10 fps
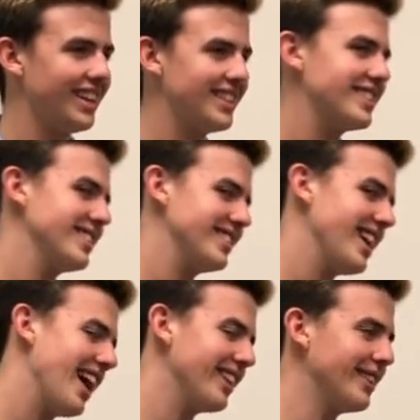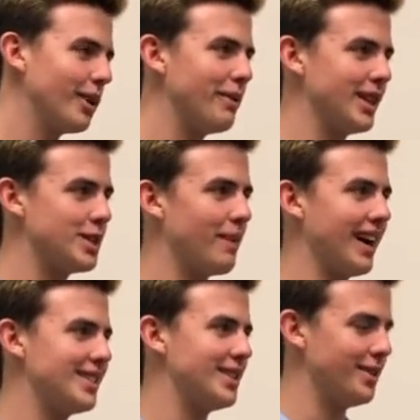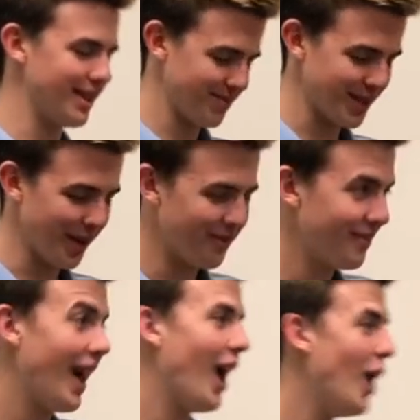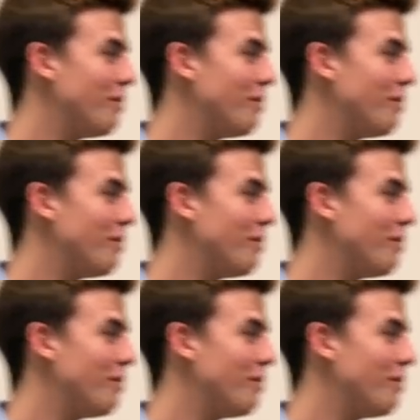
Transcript: It's got a little bit of spice to it, so I